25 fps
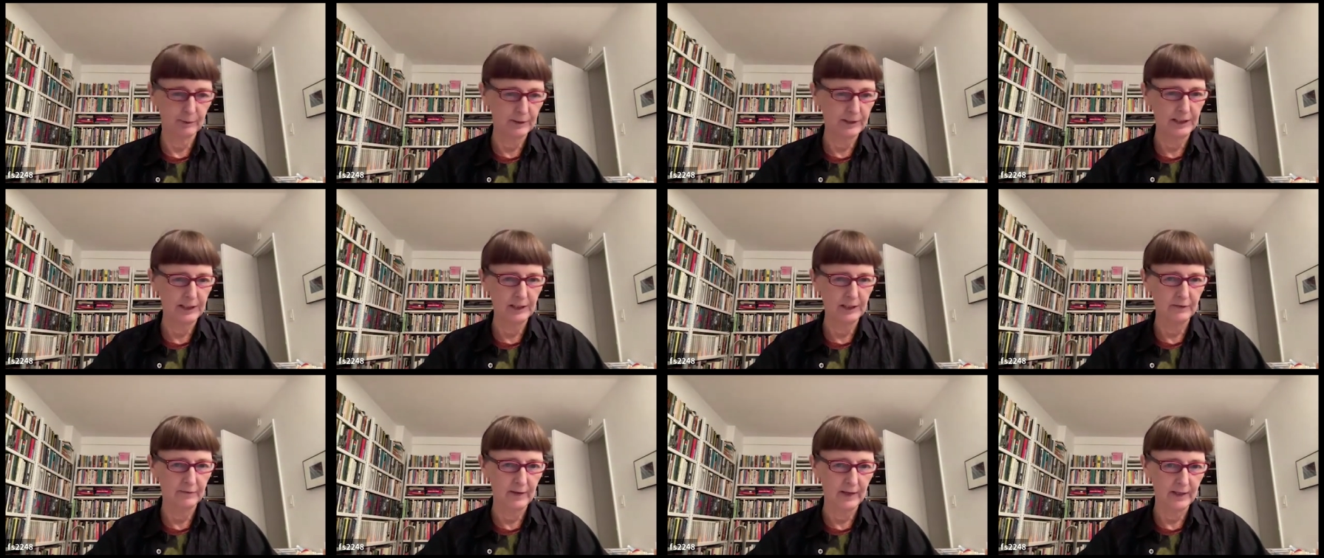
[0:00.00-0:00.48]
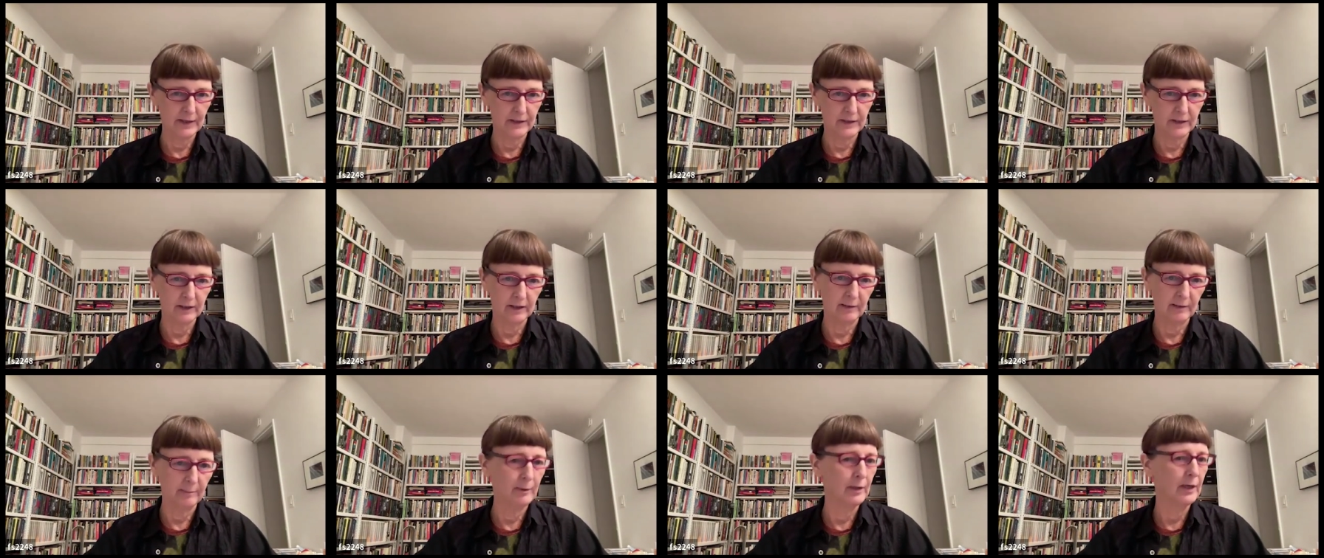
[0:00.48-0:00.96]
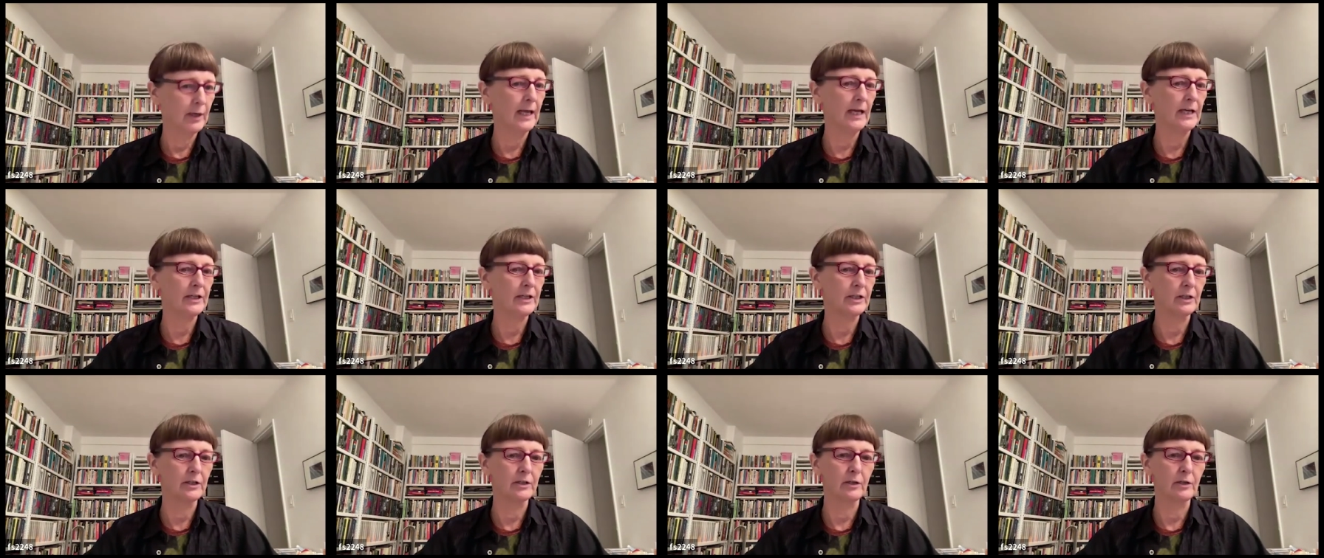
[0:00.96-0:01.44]
with the events and
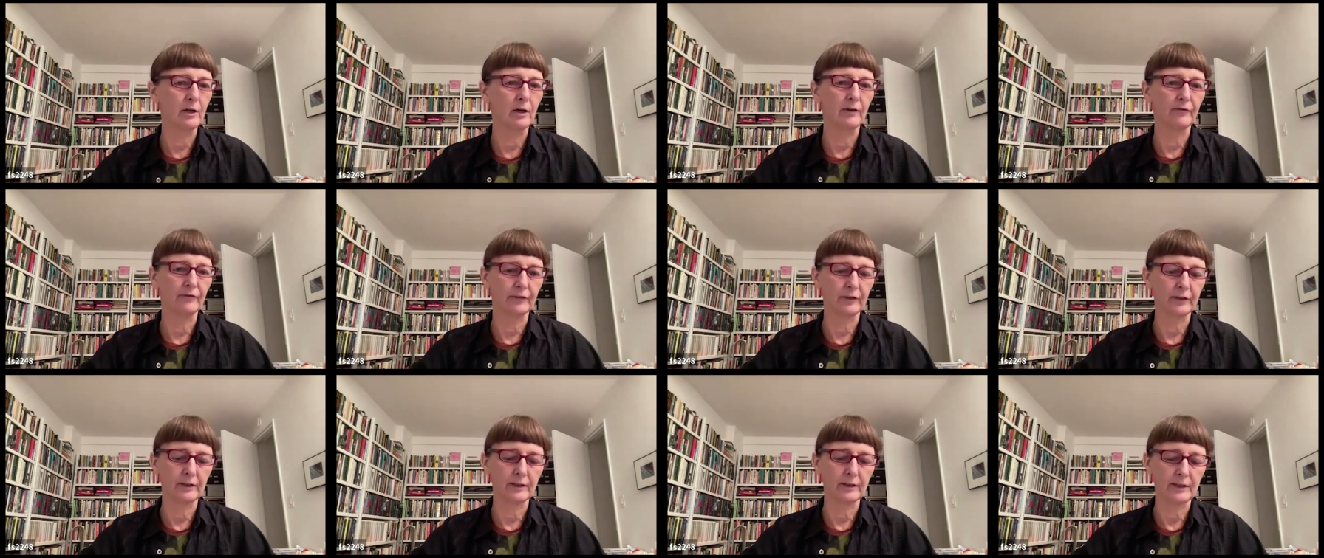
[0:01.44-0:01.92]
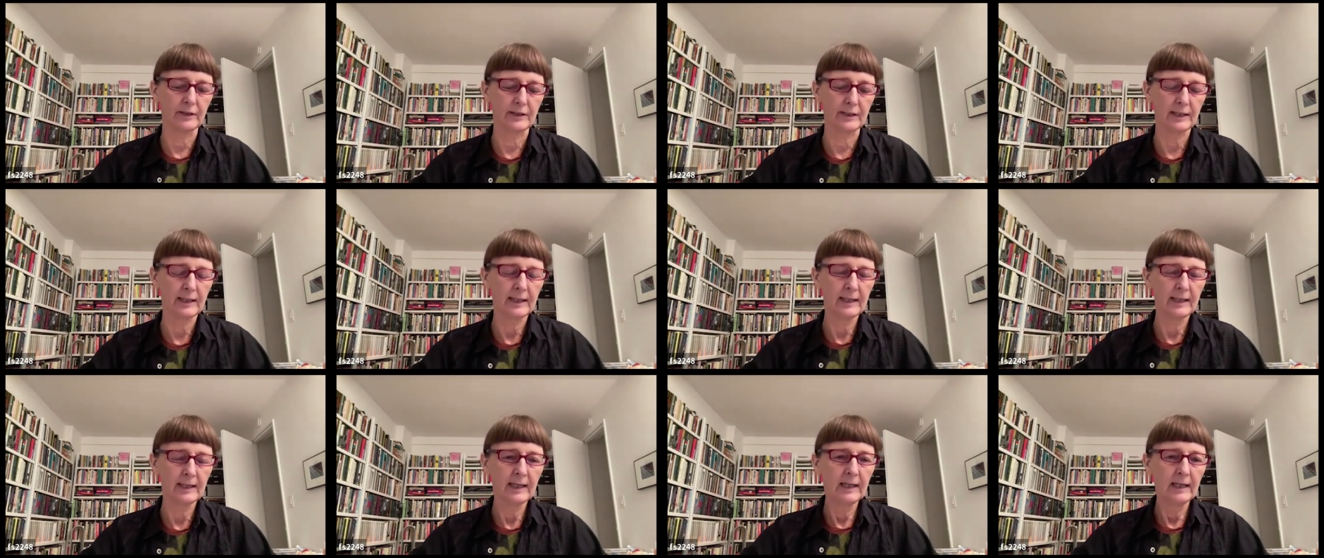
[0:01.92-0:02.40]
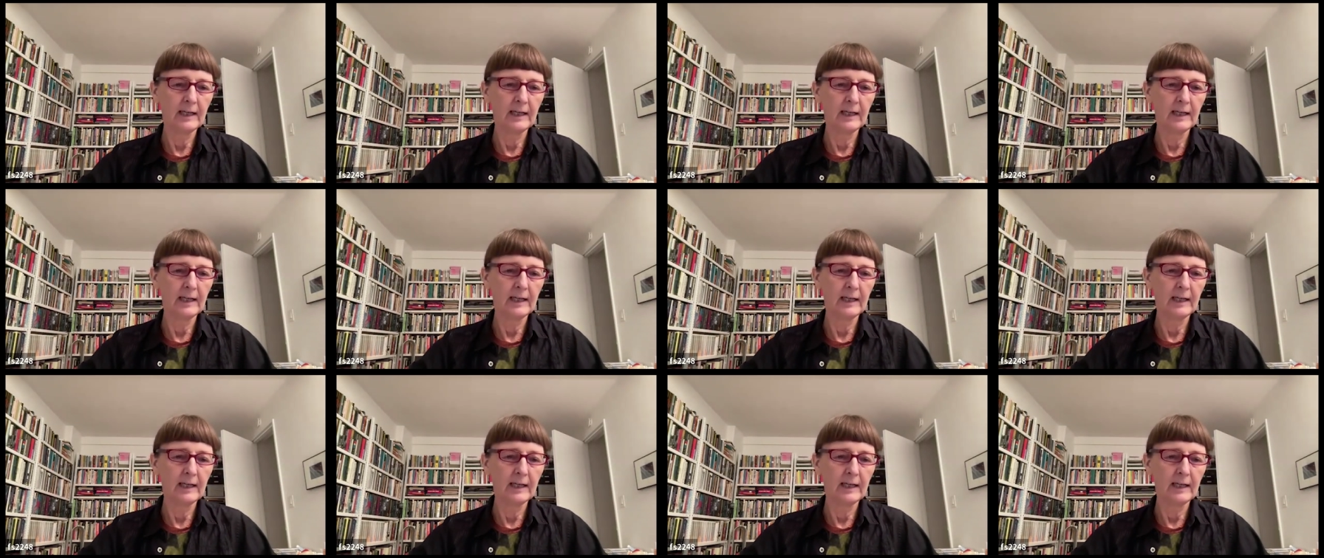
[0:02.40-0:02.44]
communications office,